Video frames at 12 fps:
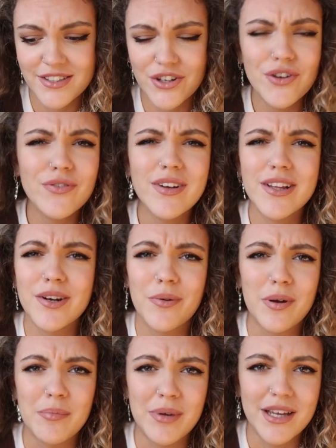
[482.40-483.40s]
I don't really know
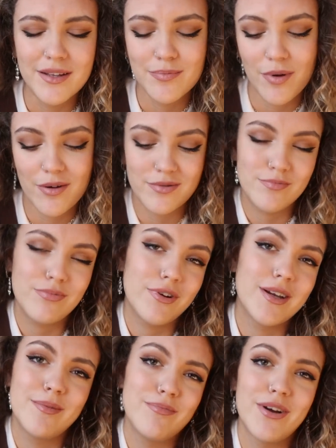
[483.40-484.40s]
what it means, but I was
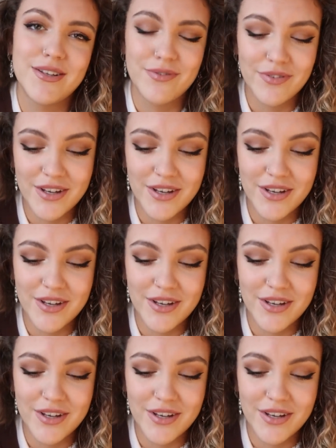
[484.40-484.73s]
pretty impressed with